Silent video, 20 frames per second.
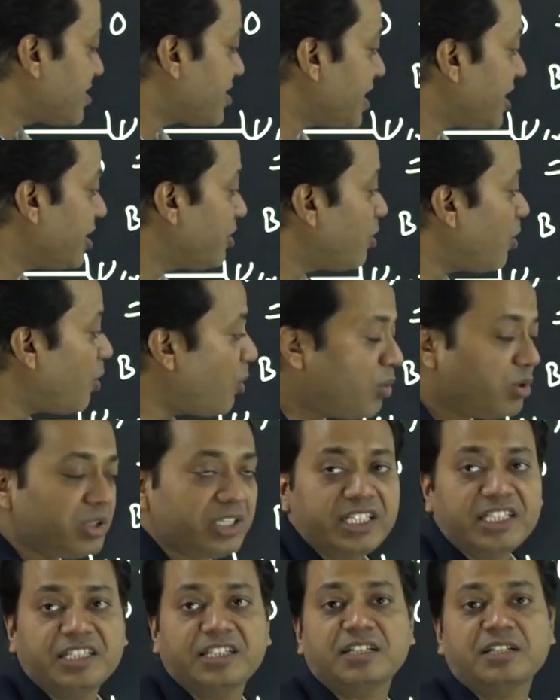take
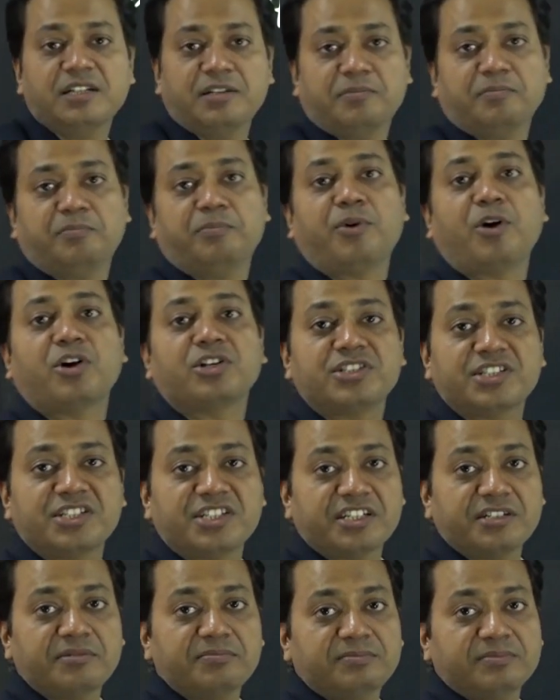only
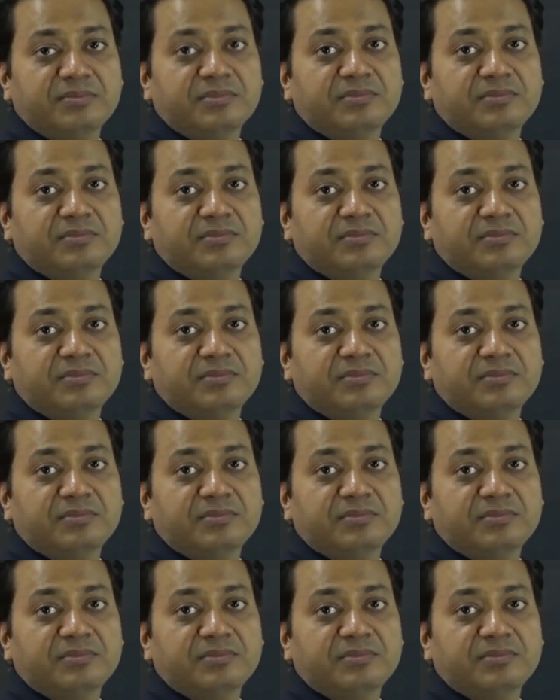positive